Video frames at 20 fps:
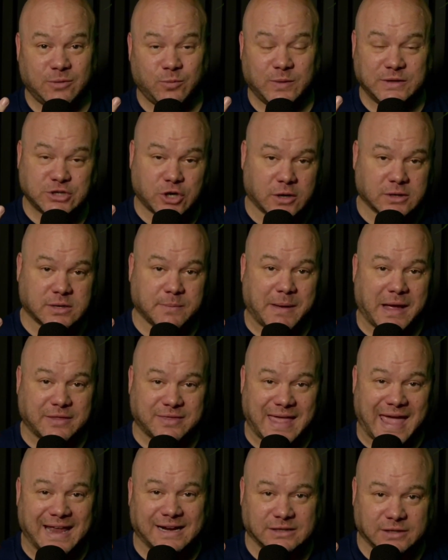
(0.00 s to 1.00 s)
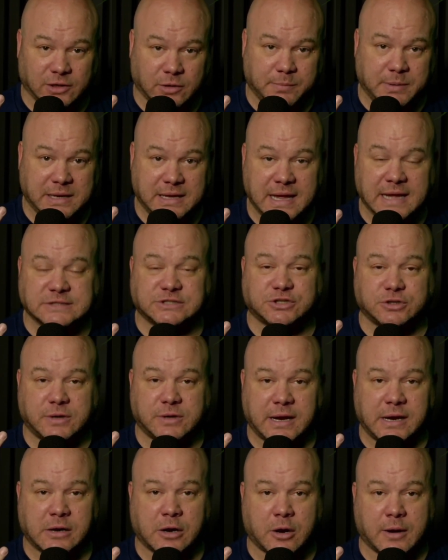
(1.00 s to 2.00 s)
We talked about that a little bit
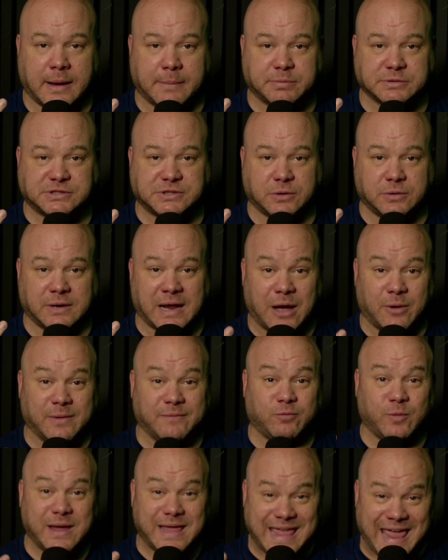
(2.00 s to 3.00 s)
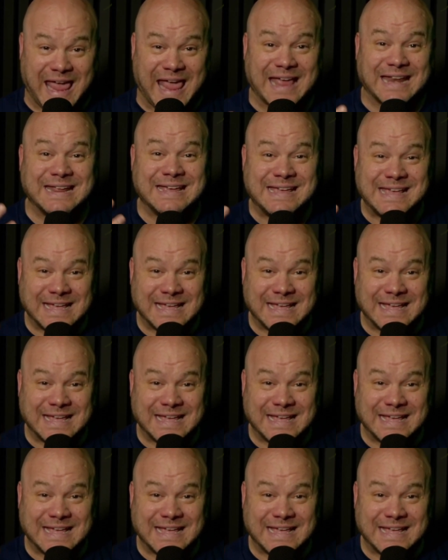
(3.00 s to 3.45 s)
yesterday in our episode, and how if we can't